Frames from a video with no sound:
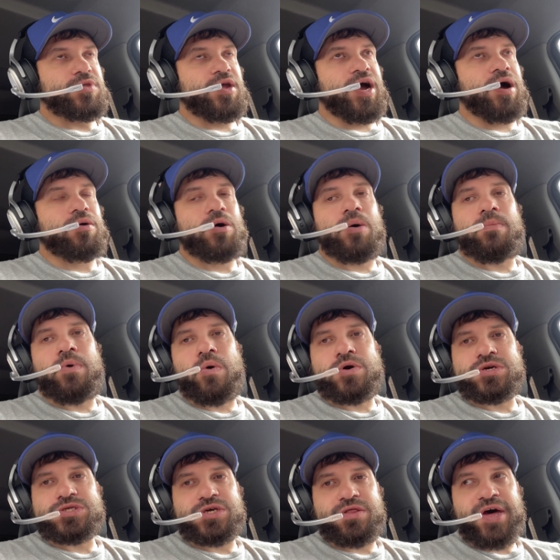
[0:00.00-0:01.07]
I'll go more
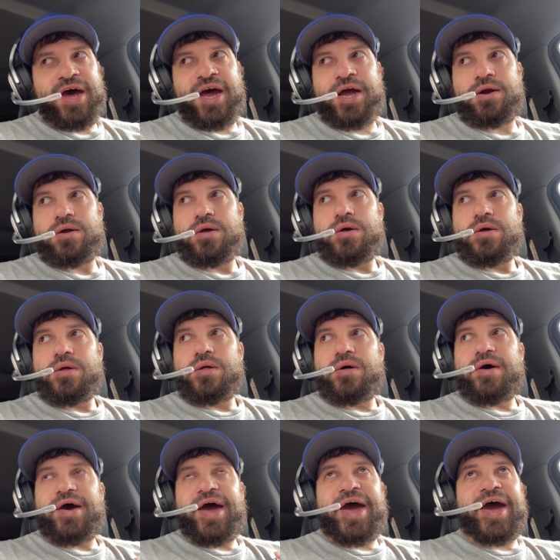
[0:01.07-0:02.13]
into that
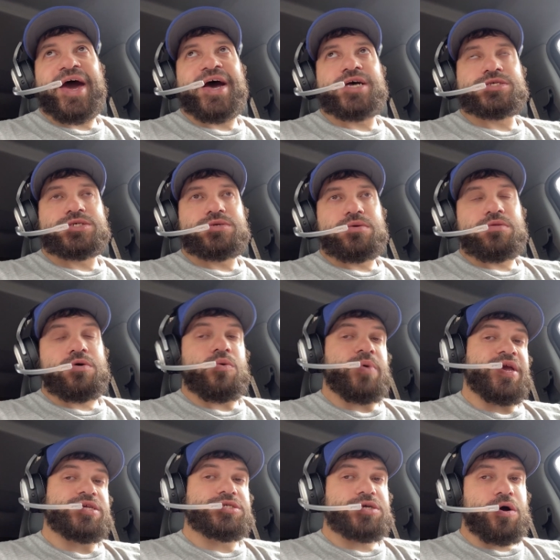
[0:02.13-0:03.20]
as the
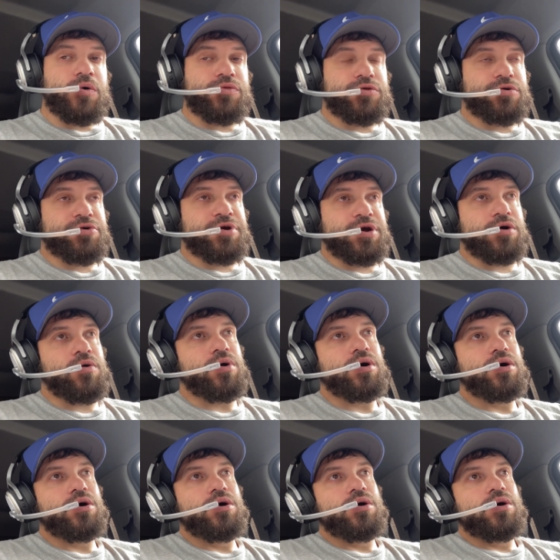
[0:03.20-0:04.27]
weeks go through.
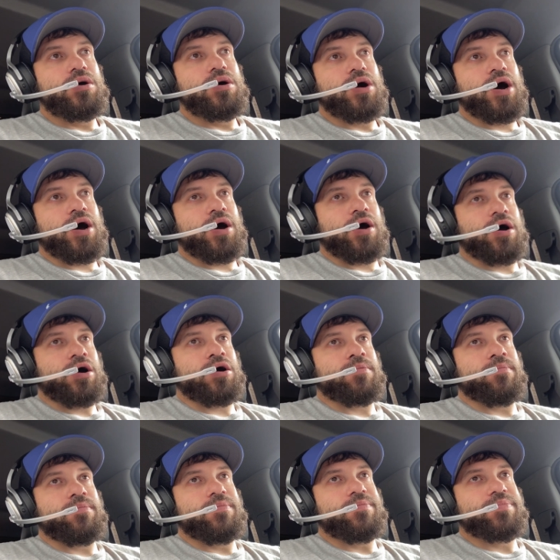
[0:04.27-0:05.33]

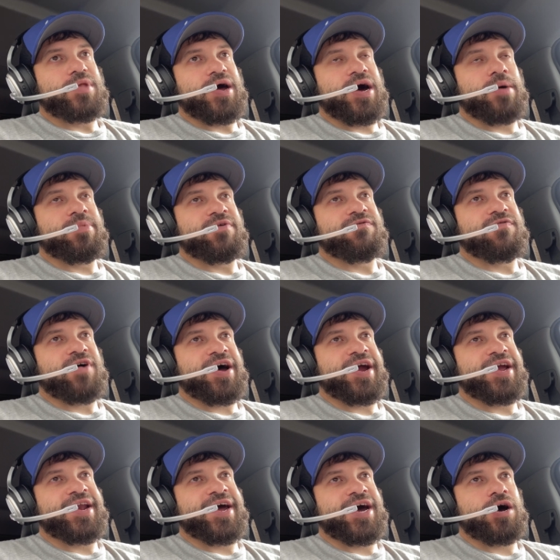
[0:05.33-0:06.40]
Um, I'll be
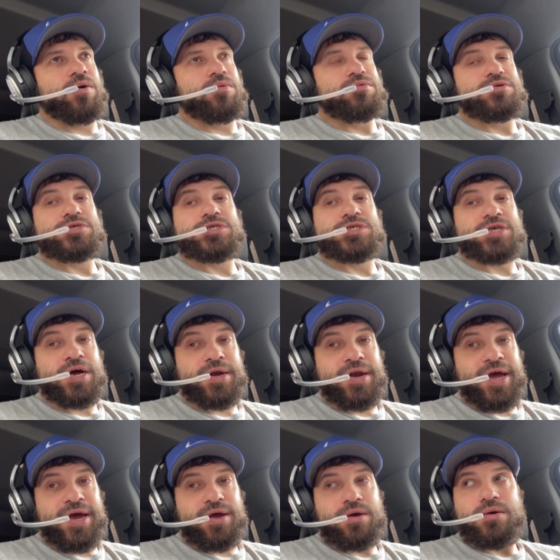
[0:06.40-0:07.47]
flying out
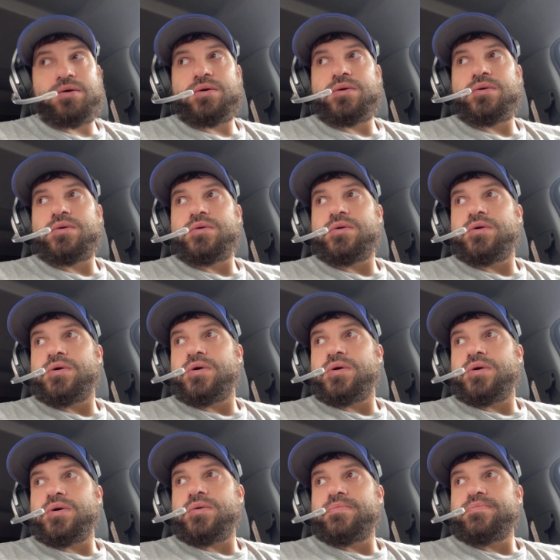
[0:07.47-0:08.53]
Sunday
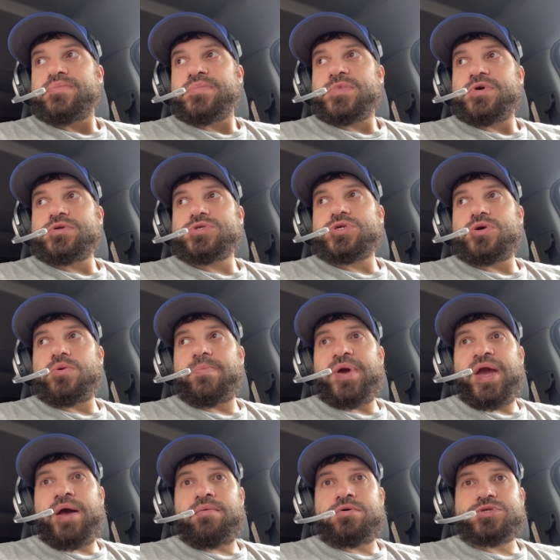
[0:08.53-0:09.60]
to be
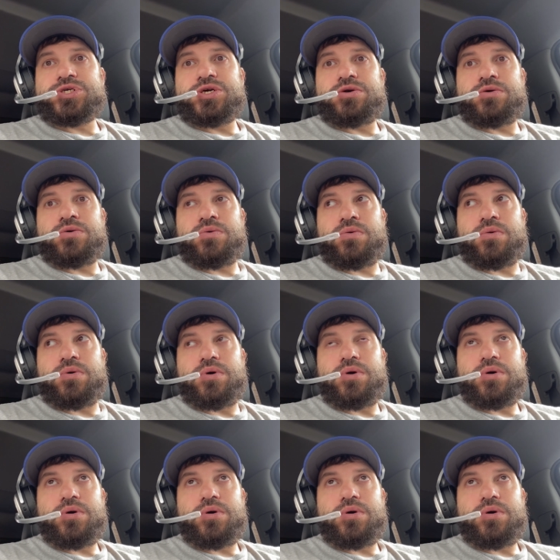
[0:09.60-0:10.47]
able to